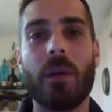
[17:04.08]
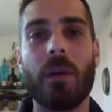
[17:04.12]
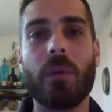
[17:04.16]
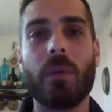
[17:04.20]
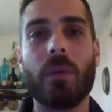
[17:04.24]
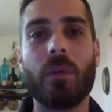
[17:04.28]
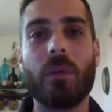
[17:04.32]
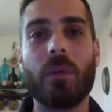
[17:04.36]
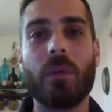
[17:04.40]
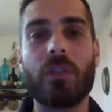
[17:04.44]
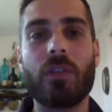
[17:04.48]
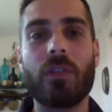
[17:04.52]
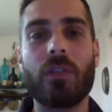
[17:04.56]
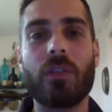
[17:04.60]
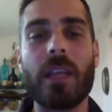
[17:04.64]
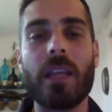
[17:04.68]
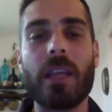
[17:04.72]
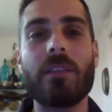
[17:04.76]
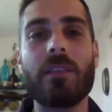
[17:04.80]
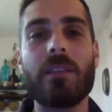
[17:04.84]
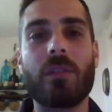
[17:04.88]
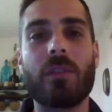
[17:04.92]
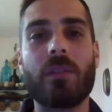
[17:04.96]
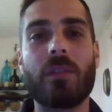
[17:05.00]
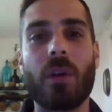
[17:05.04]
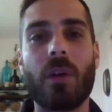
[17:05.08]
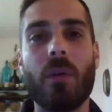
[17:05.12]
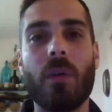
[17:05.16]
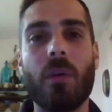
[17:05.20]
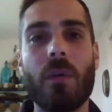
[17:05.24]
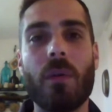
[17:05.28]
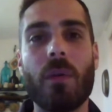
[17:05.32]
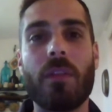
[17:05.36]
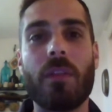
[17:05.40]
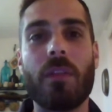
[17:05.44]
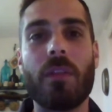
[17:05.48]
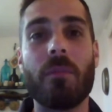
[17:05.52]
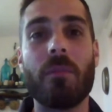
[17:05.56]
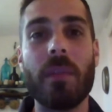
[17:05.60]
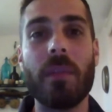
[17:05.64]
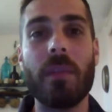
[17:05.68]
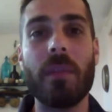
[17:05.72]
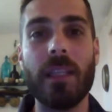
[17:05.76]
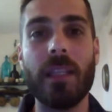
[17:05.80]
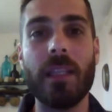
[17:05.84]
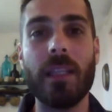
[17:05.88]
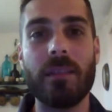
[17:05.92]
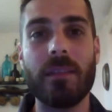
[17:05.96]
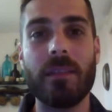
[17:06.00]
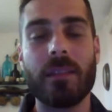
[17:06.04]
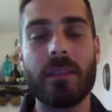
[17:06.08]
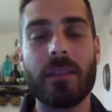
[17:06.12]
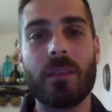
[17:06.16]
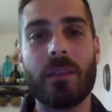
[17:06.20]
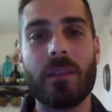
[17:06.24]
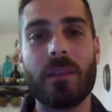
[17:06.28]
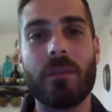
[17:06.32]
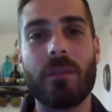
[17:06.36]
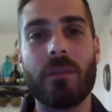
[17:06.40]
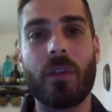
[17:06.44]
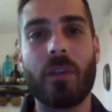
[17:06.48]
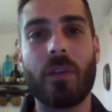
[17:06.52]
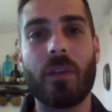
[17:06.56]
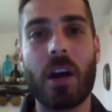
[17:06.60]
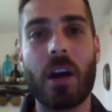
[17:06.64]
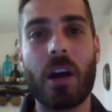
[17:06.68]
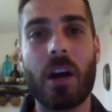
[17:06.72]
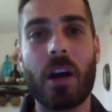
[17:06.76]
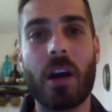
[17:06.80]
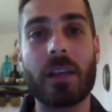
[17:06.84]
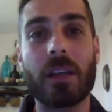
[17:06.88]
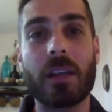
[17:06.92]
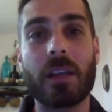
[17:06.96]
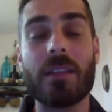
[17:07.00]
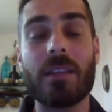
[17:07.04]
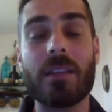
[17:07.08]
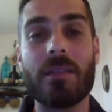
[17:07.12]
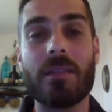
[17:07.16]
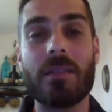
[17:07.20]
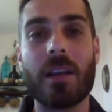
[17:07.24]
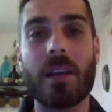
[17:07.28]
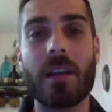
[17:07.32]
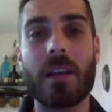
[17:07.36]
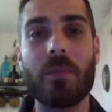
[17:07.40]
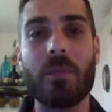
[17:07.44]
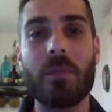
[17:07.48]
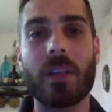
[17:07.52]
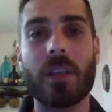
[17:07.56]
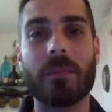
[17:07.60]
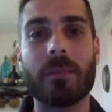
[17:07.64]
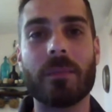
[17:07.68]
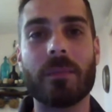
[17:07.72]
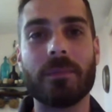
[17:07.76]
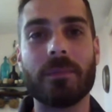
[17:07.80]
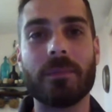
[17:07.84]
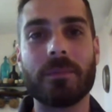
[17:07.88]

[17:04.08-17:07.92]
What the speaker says: we will just grow the meat for our consumption.